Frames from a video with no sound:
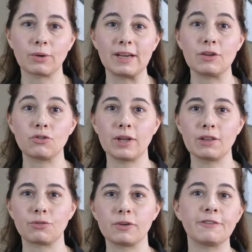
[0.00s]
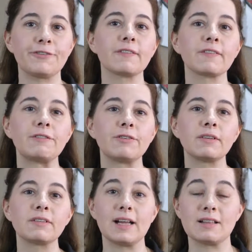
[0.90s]
training treats for different
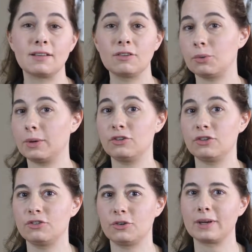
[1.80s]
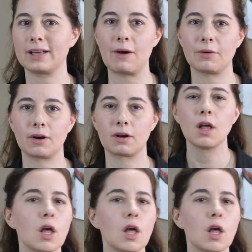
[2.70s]
levels and situations you encounter.